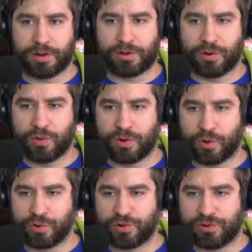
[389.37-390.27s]
to a
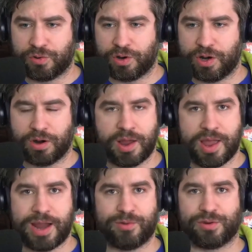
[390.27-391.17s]
grocery store here,
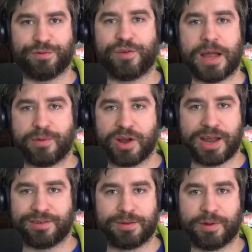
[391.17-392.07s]
and he was just
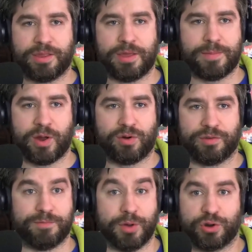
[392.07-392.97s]
flabbergasted by the amount
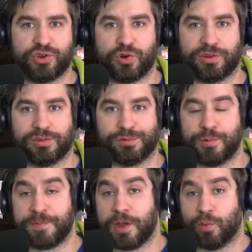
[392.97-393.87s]
of milk choices.
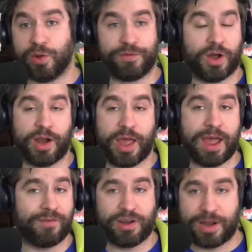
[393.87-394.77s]
We've got
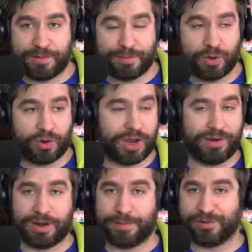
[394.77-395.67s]
every type of milk,
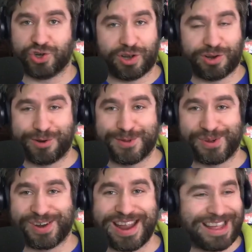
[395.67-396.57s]
every type of chocolate
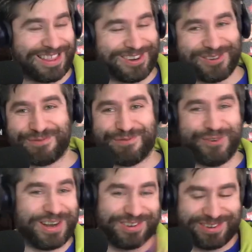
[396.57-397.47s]
milk. There's
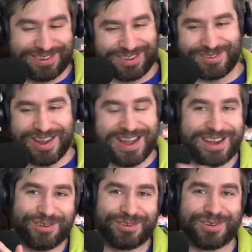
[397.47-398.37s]
fridges, there's
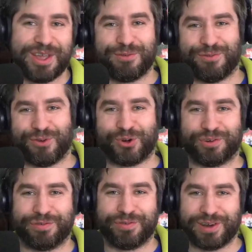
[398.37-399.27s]
aisles full
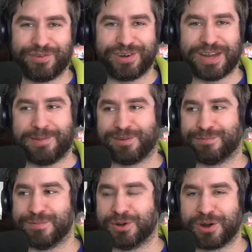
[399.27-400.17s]
of different types
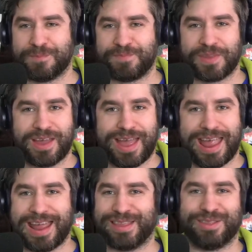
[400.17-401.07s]
of milk,
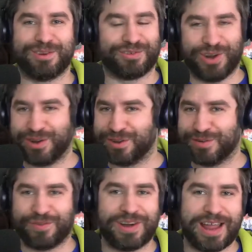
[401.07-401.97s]
and then there's tons of
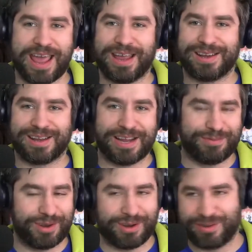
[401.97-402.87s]
different egg
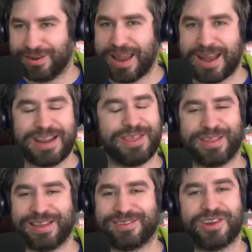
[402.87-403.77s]
types, tons of
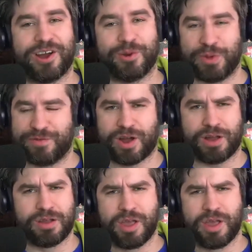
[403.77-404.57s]
anything that's dairy. We've got